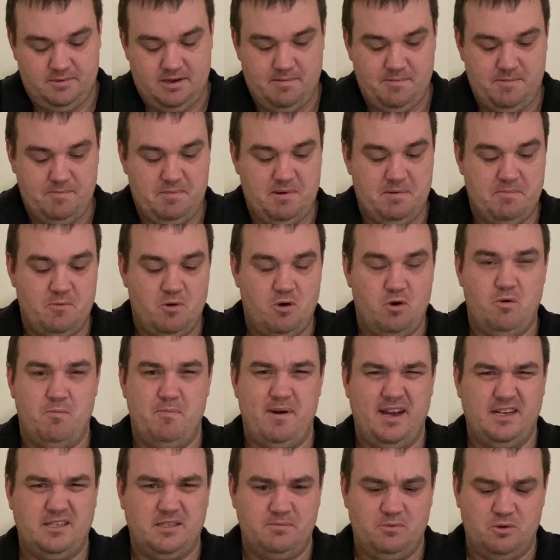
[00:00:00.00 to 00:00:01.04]
And a bit more. We'll
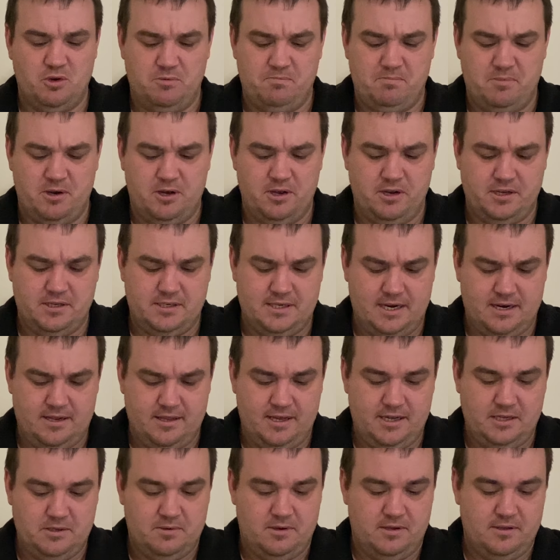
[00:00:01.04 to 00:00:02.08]
make some good burgers out
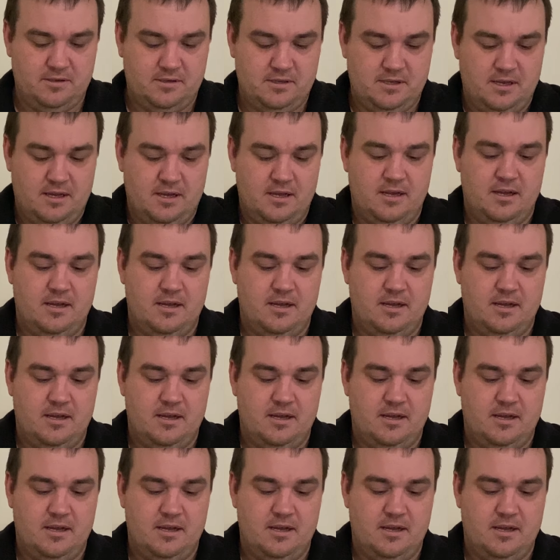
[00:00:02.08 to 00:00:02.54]
of these ones.